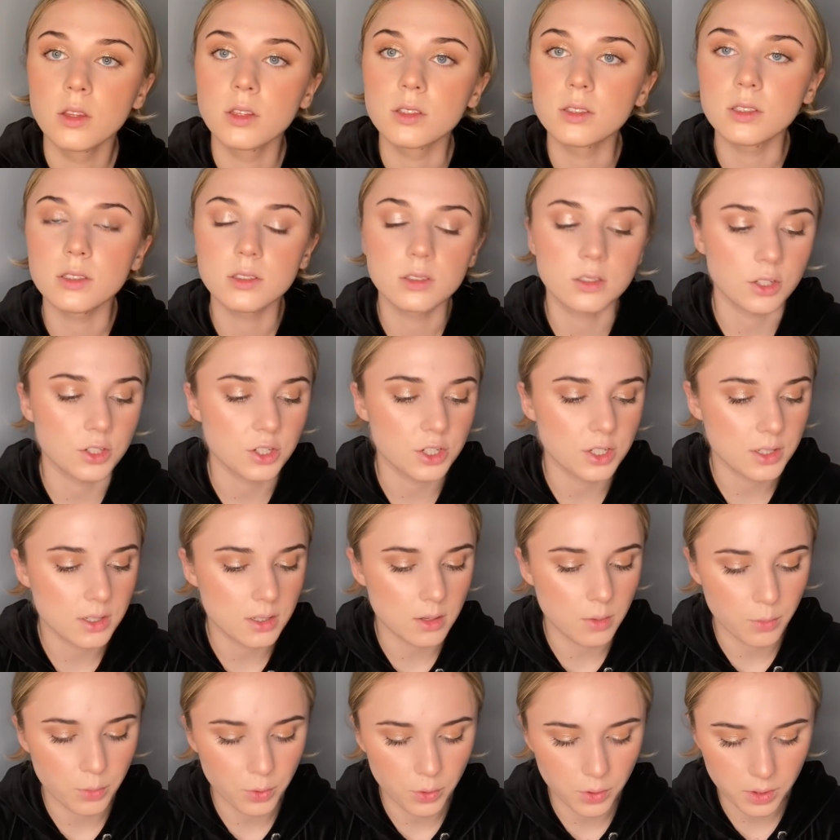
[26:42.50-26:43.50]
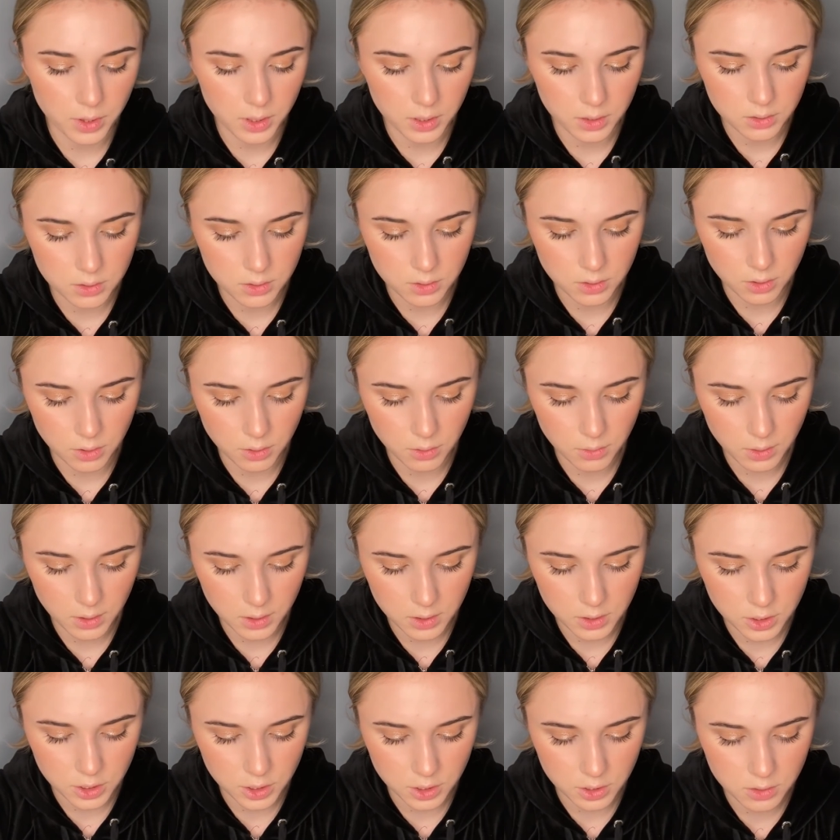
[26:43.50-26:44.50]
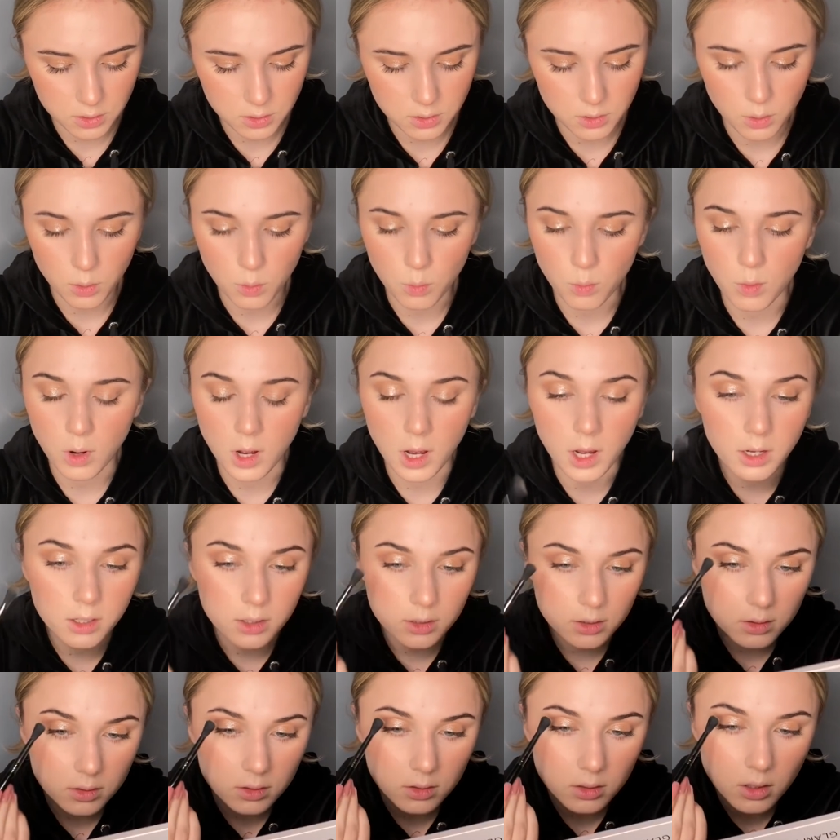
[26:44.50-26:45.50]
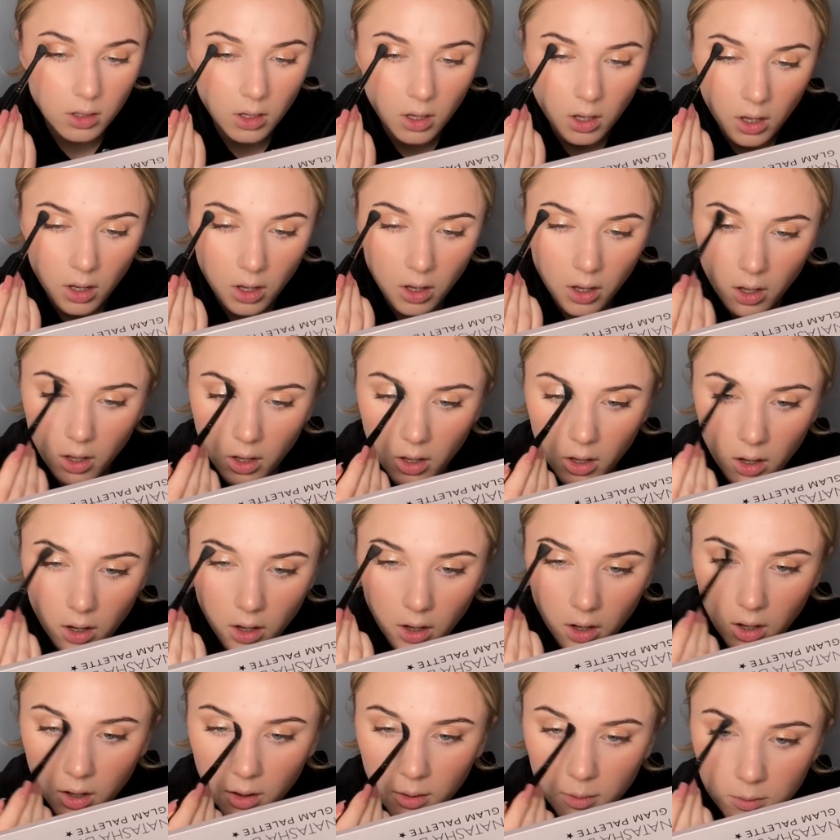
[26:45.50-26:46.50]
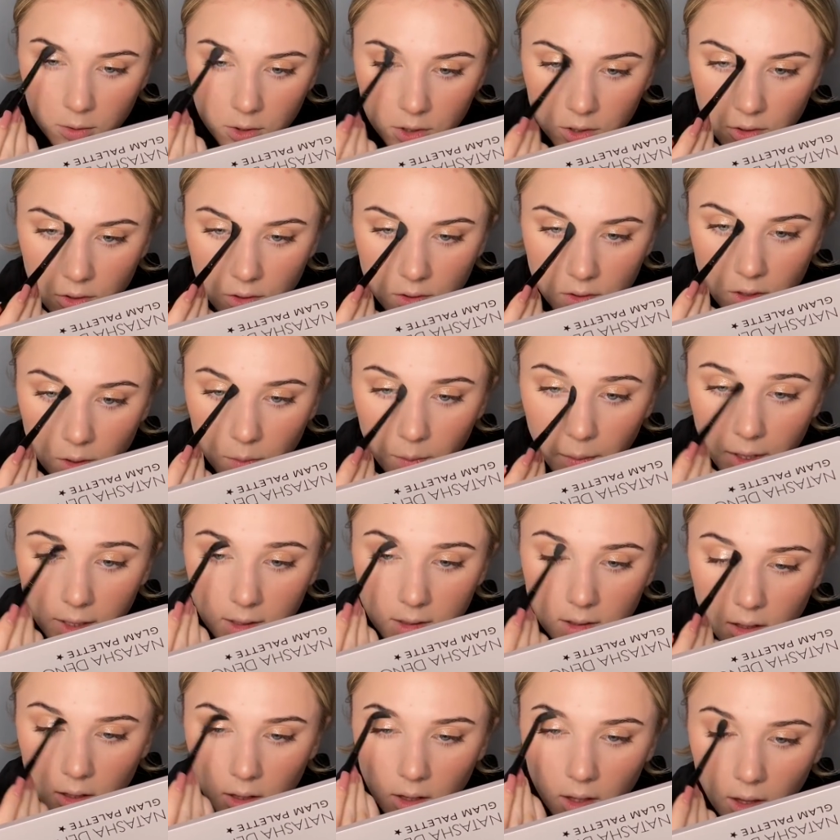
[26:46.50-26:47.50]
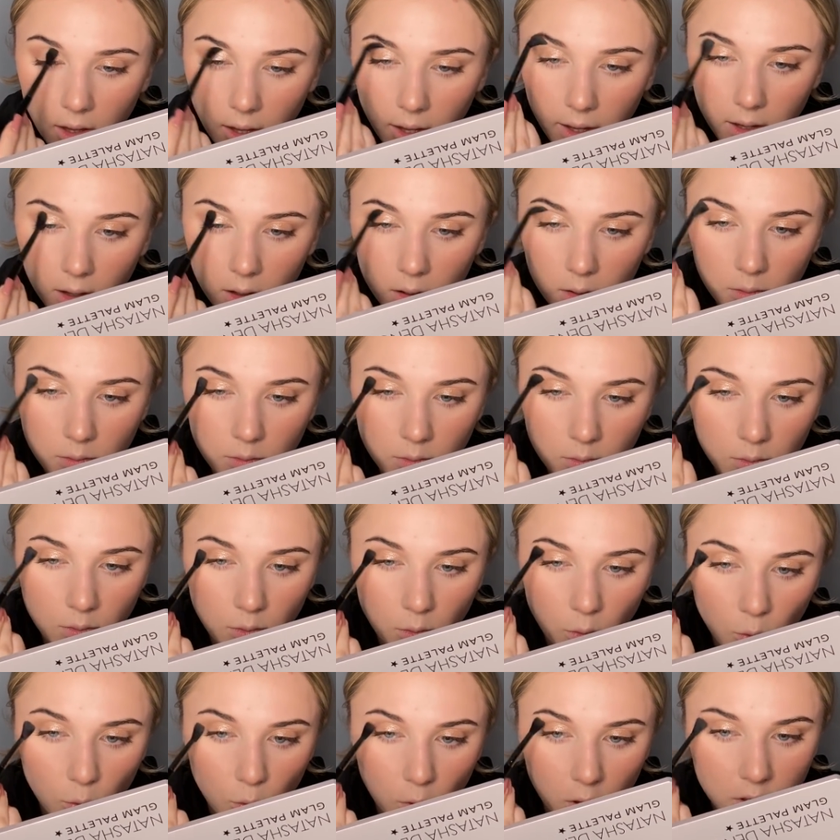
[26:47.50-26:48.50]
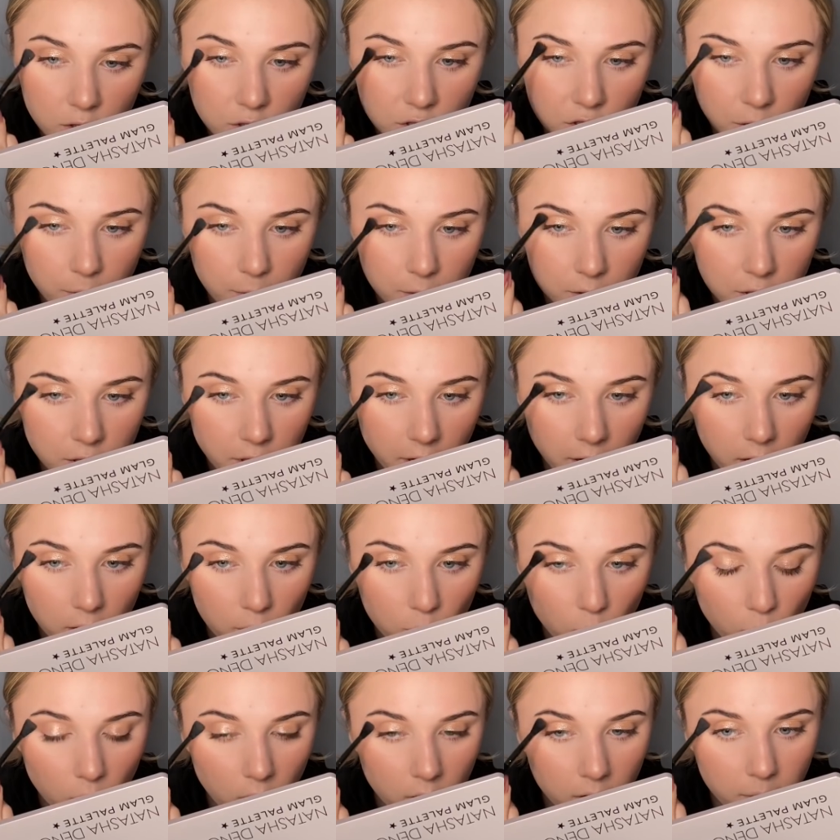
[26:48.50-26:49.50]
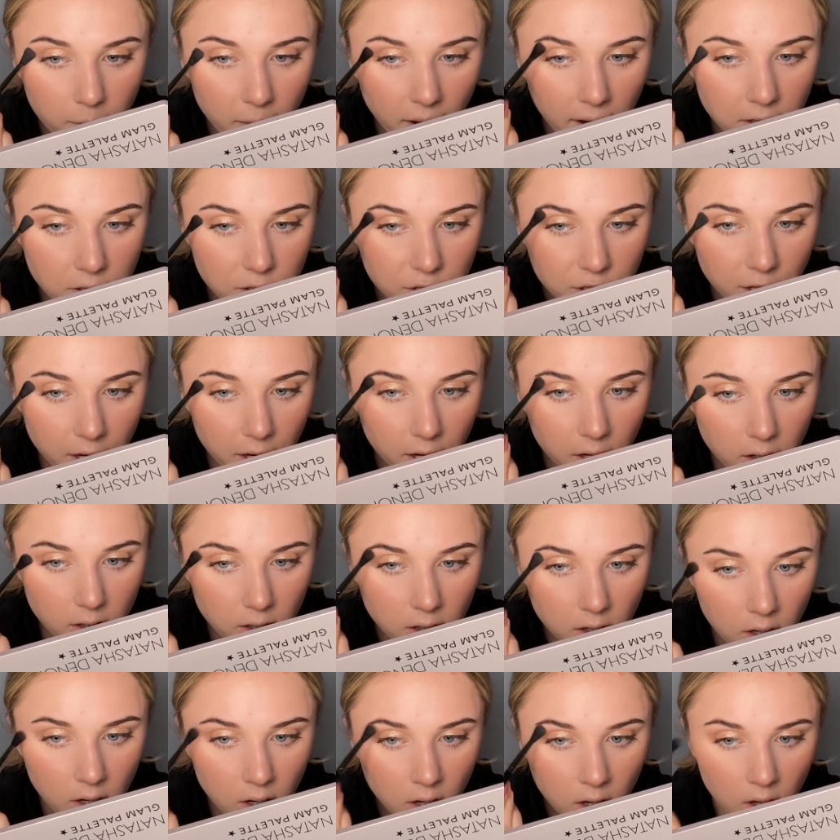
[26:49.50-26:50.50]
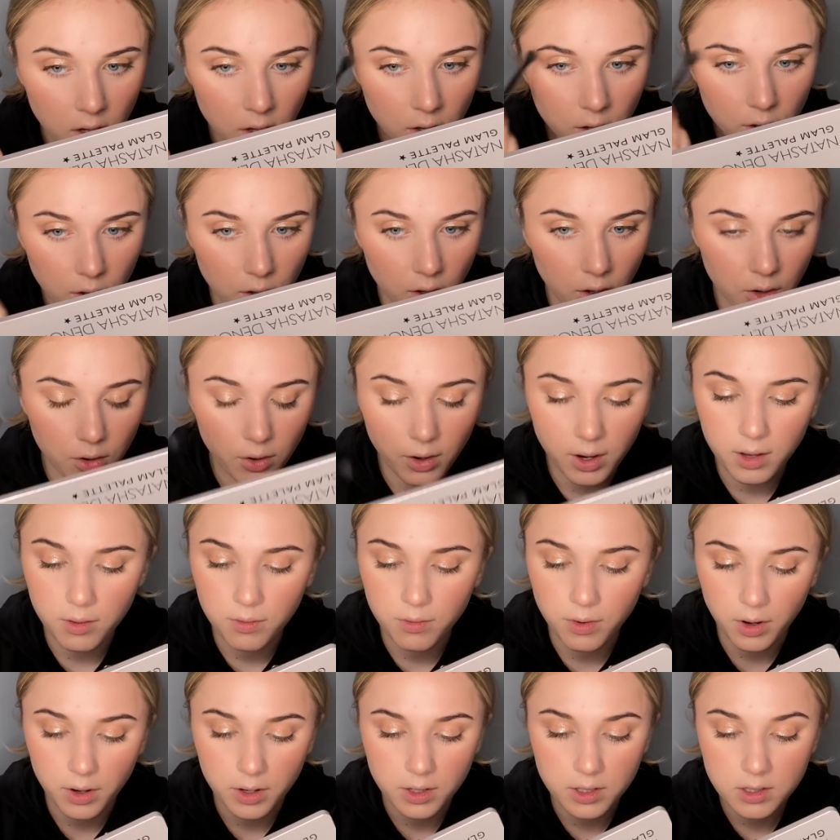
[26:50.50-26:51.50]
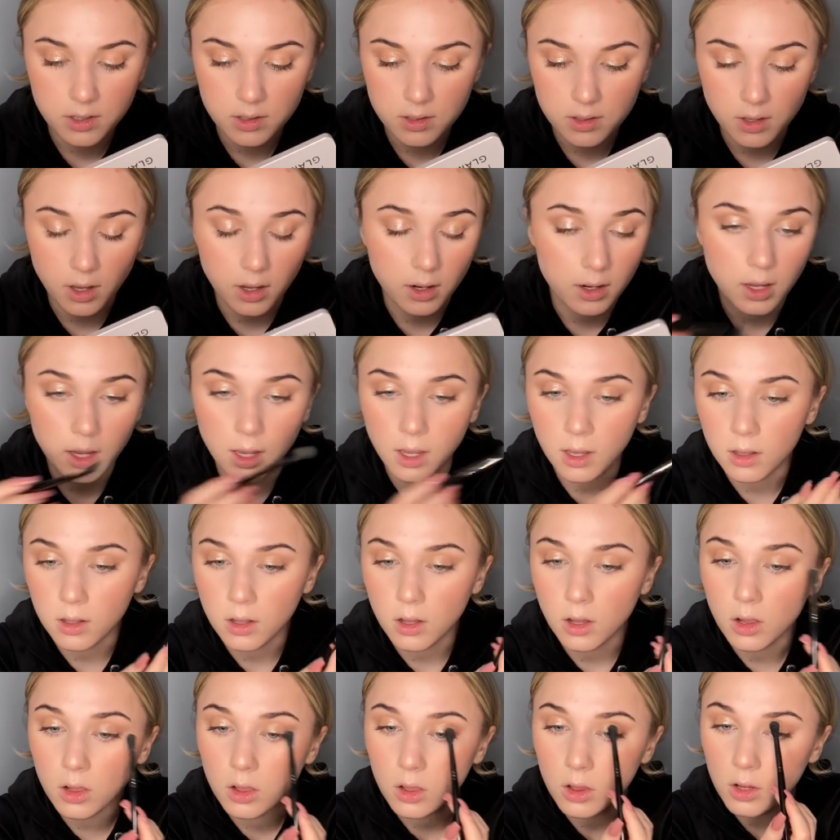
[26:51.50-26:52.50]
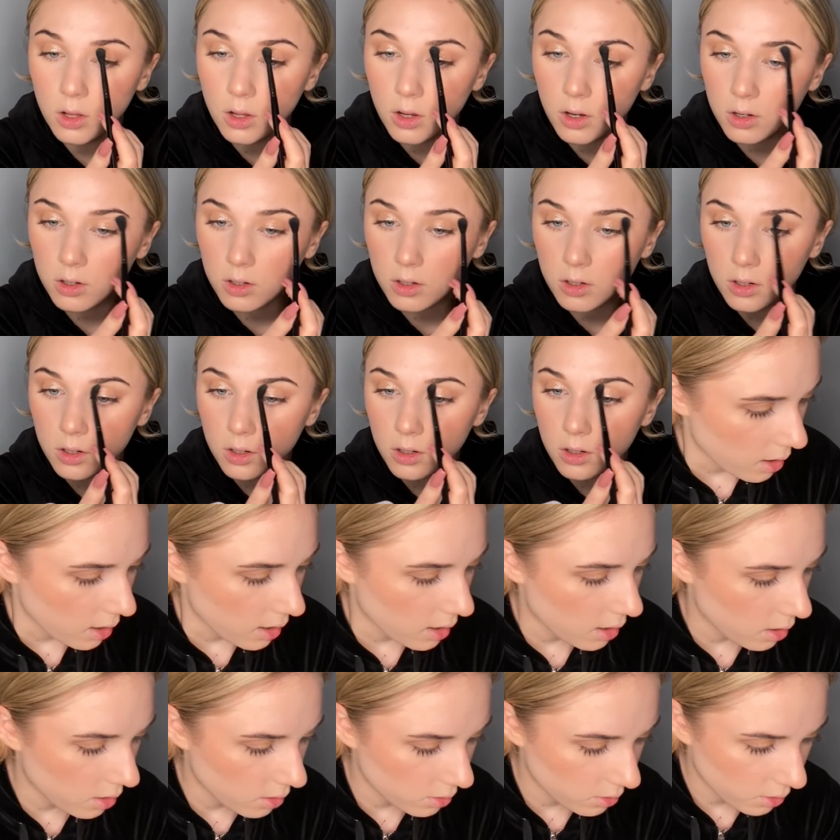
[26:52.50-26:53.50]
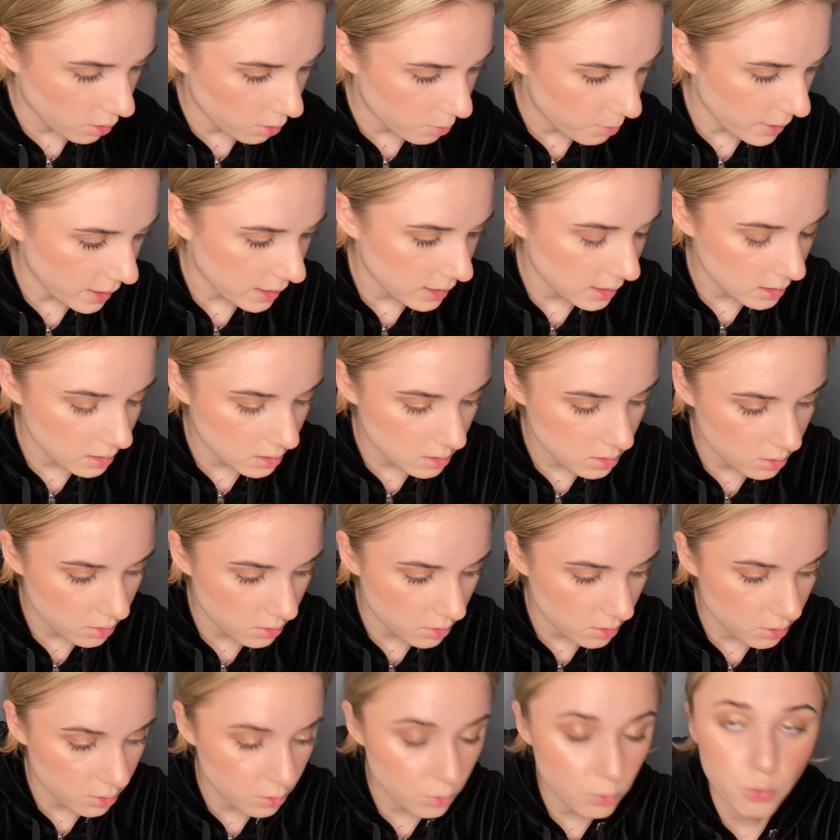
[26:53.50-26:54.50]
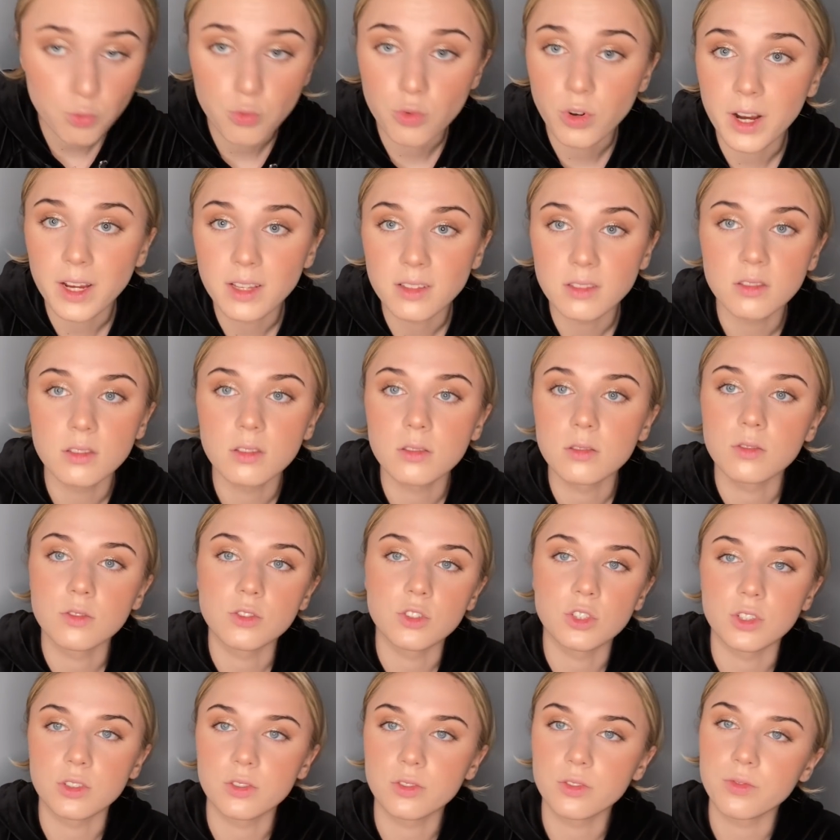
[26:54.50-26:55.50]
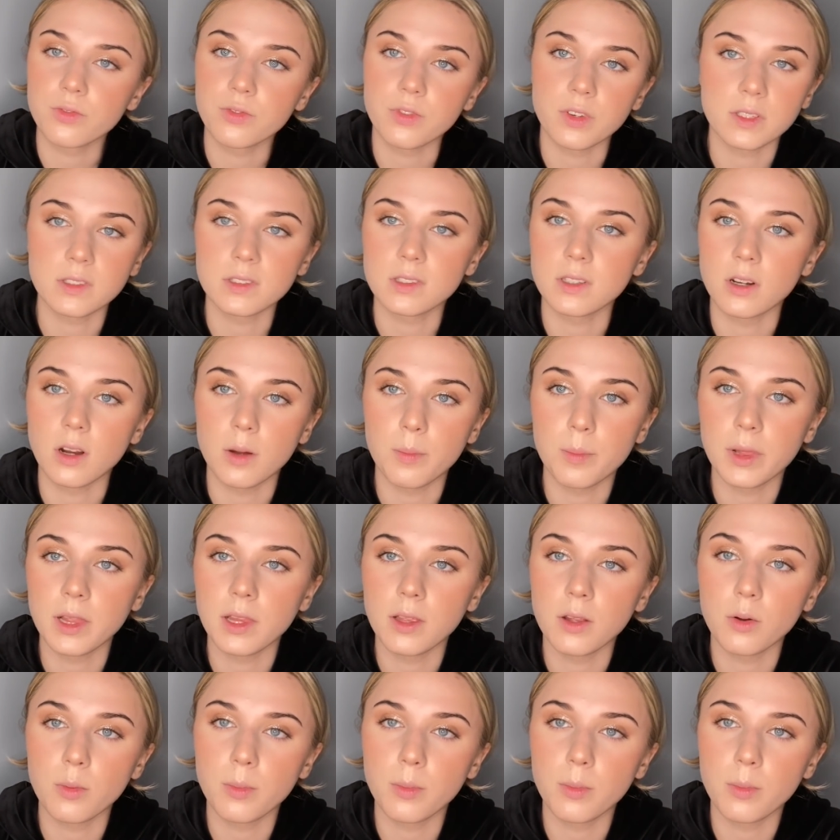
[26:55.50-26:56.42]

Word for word: This is such a simple thing to do. It just works. Um, just using basically like one shimmer shade, one matte shade. You can create a very stunning look. I'll go back into Ritz and just fix it up a little